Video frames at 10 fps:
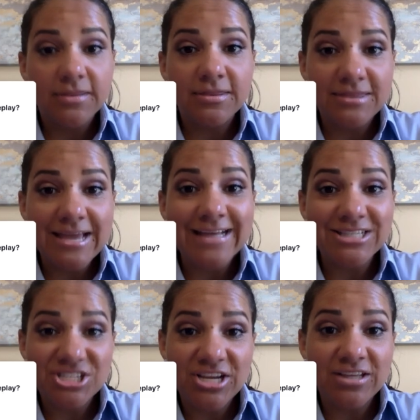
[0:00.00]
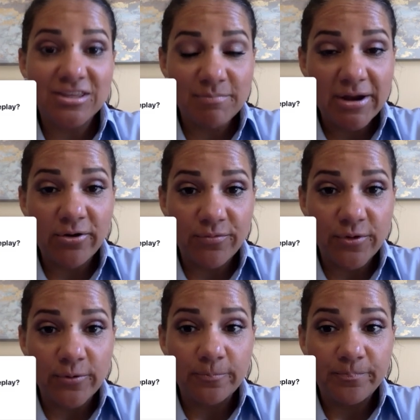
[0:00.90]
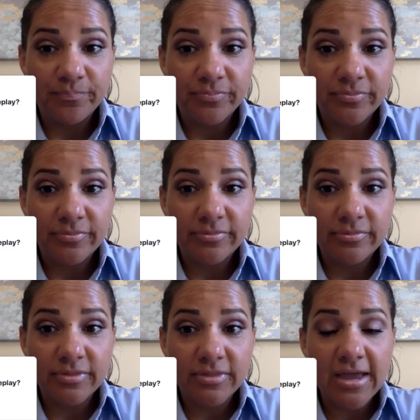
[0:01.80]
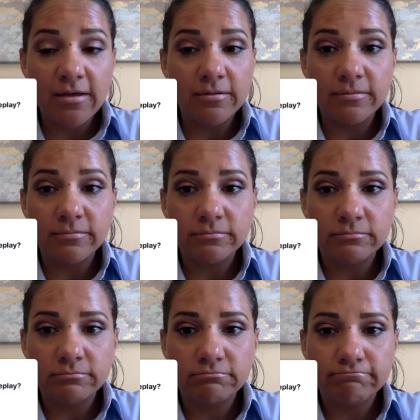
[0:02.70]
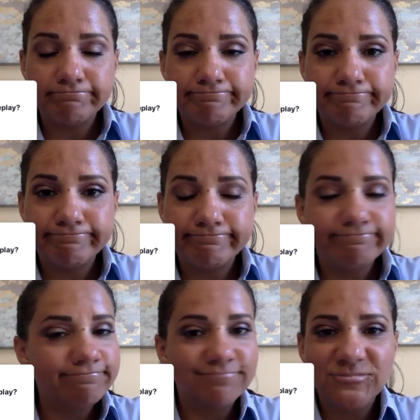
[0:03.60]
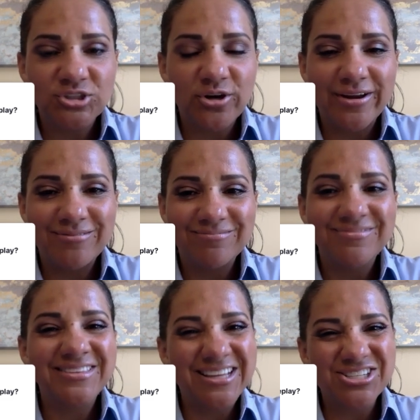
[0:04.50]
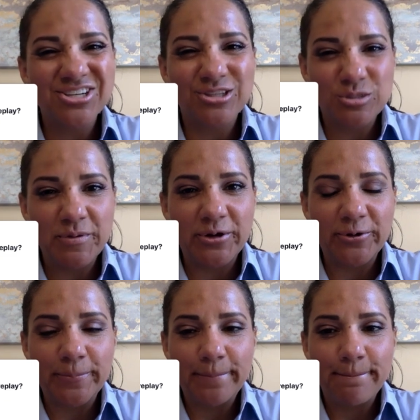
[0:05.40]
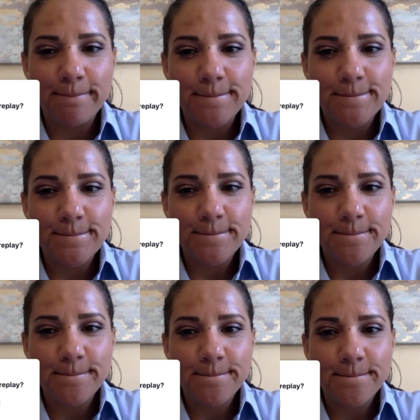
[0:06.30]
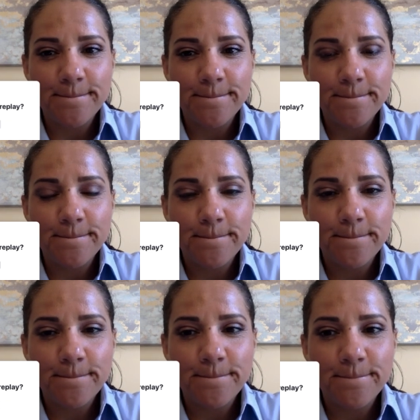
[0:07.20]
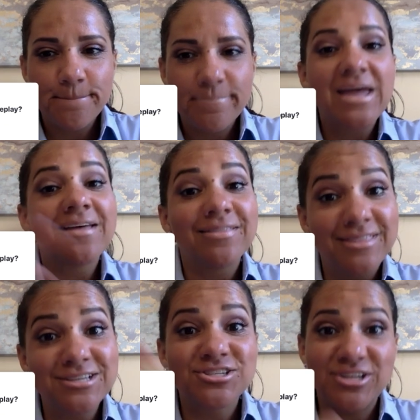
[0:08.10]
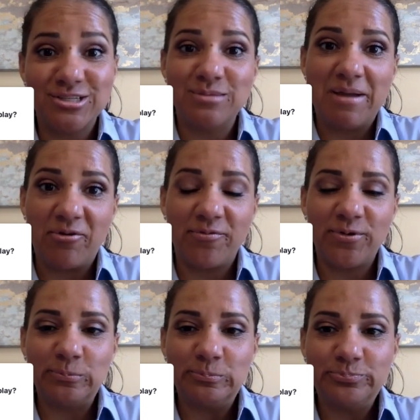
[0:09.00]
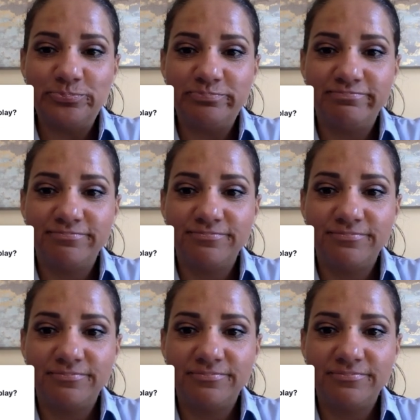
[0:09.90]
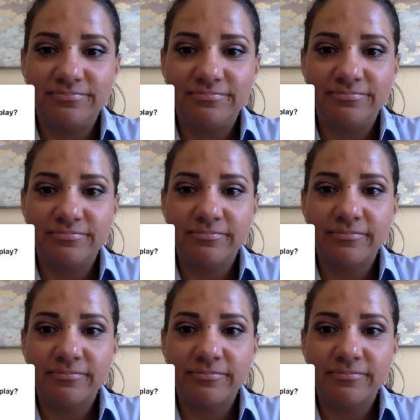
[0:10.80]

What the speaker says: That checked the microphone. That checked the microphone. Sorry, that checked the speaker. Sorry, that checked the speaker. This checks the microphone. This checks the microphone.